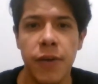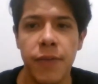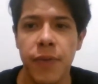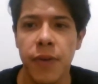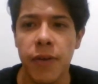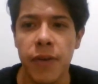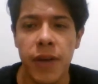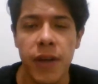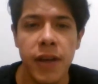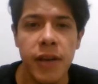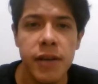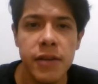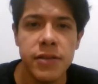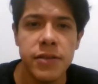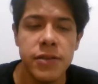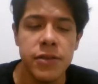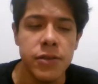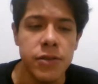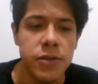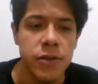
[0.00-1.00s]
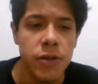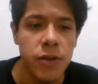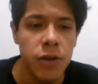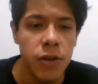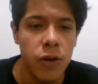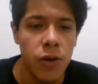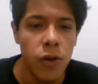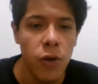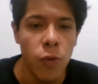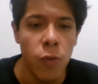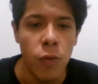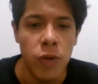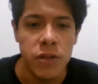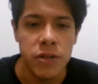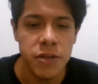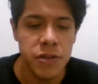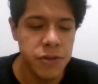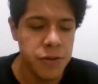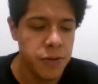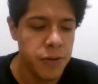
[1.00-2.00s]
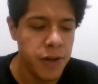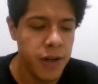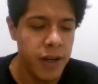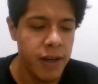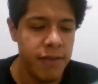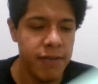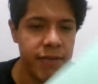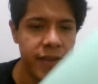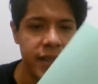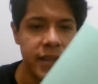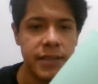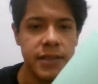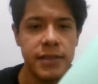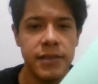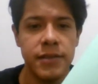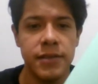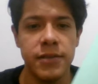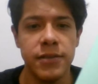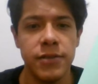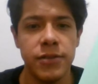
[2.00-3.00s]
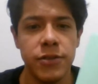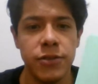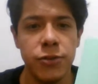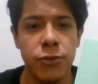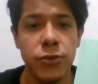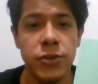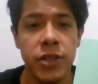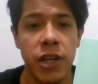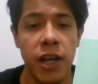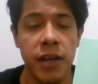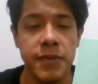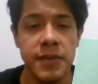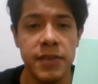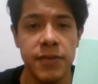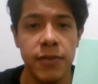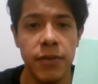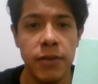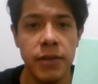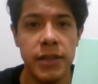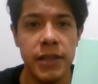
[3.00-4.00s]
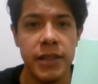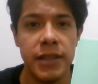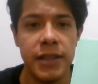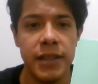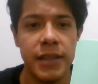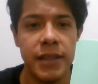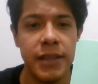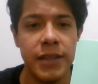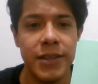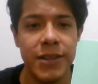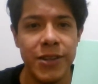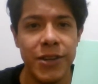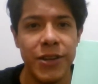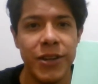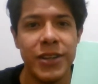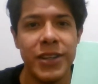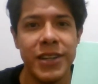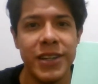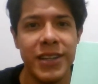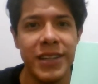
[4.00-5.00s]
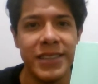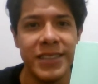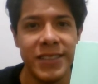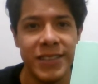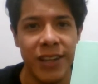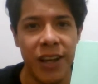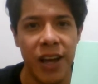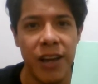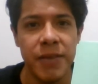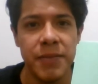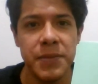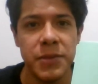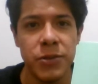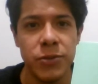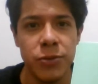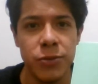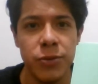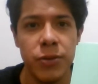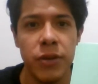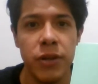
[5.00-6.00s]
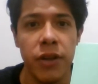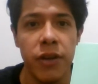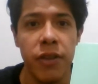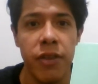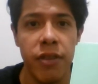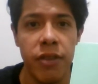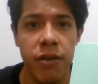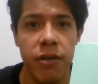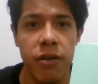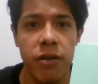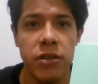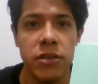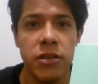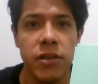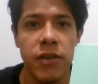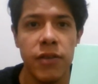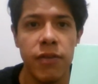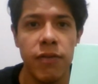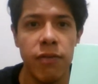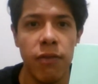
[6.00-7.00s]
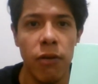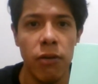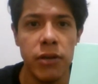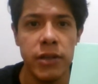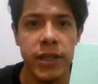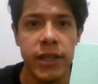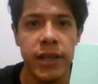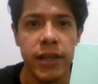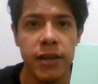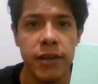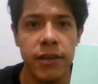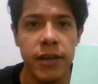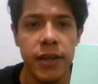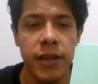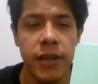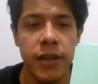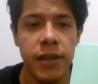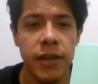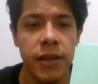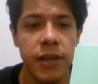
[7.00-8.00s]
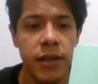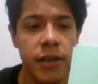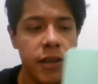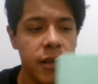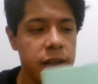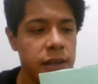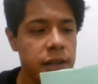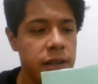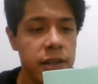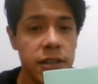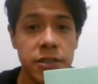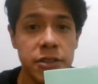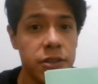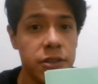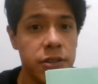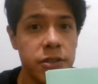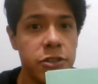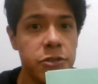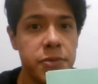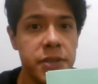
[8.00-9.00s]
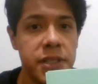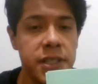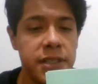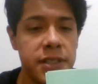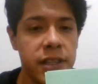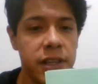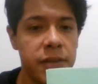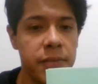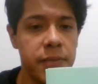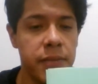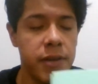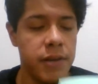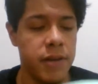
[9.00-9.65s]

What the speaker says: Okay, so once you have it two times folded, it's time to do the third folding, okay? It's going to be the same.